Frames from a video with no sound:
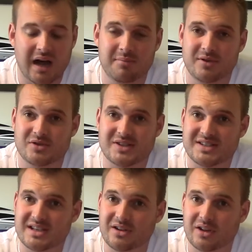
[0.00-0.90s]
There's a
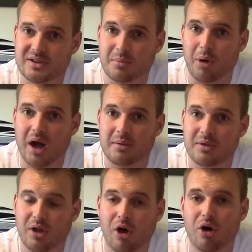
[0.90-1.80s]
seal at the bottom of
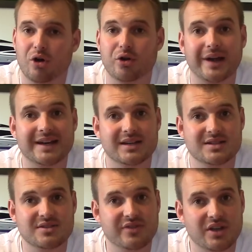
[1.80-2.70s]
the hull. Granted,
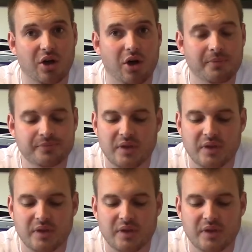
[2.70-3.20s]
it's a V-hull.